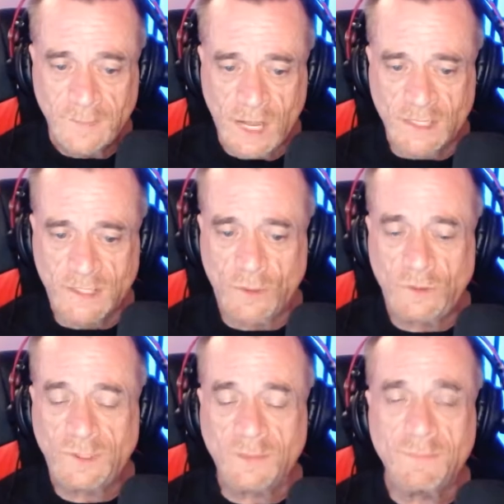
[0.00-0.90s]
and
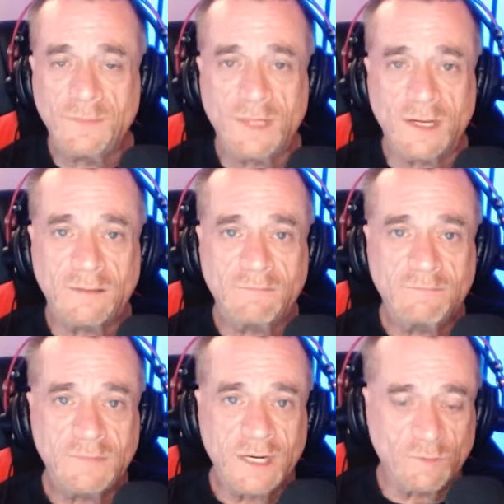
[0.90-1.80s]
told him that
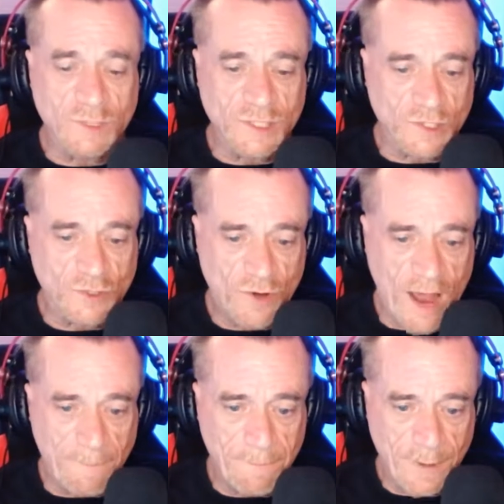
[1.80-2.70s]
it was a trap.